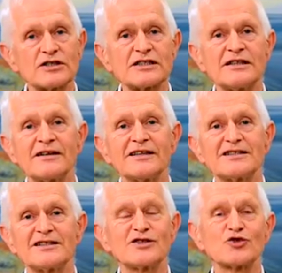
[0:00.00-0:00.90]
seen this
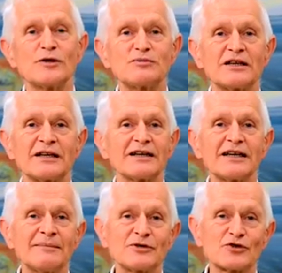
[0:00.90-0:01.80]
description in
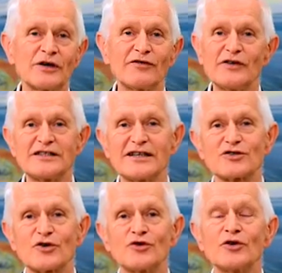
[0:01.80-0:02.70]
chemistry and physics
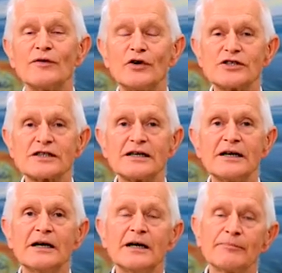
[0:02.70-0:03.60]
at university,
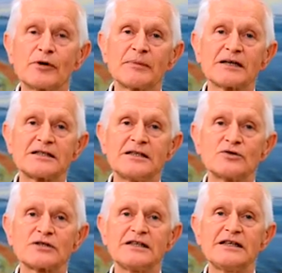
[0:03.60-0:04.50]
but
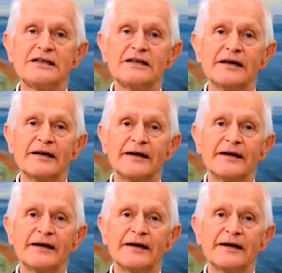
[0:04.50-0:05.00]
Martinus, he